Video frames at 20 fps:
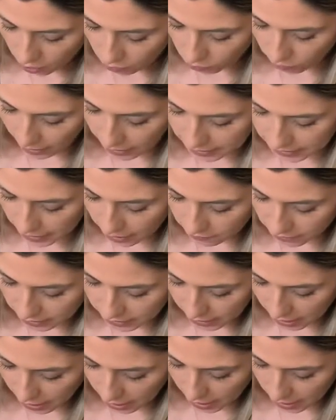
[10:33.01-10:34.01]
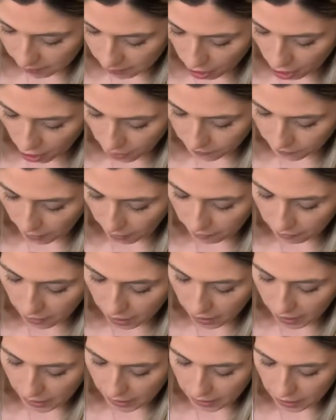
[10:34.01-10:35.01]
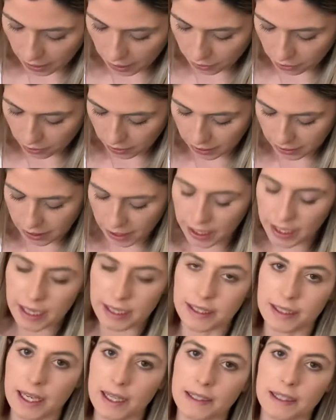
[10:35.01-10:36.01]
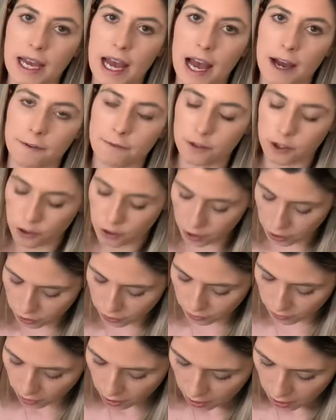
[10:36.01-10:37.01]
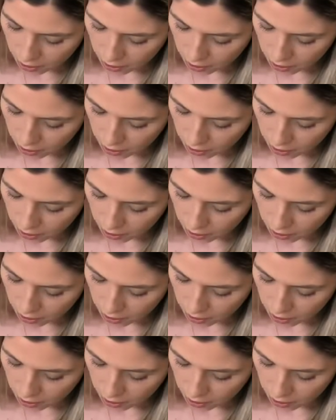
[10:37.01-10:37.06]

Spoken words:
Write down the time on that line. Underneath it, it says afternoon.